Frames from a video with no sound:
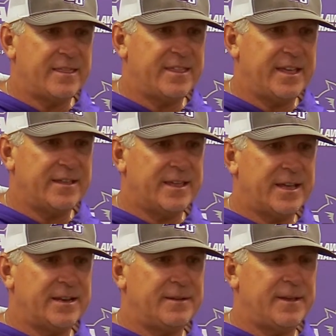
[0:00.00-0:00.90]
think
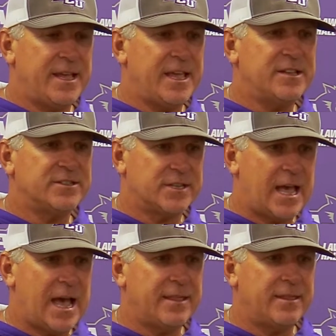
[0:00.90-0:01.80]
that he's a
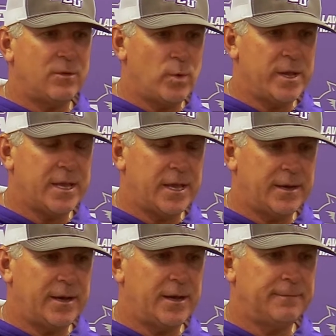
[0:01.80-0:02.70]
guy that we can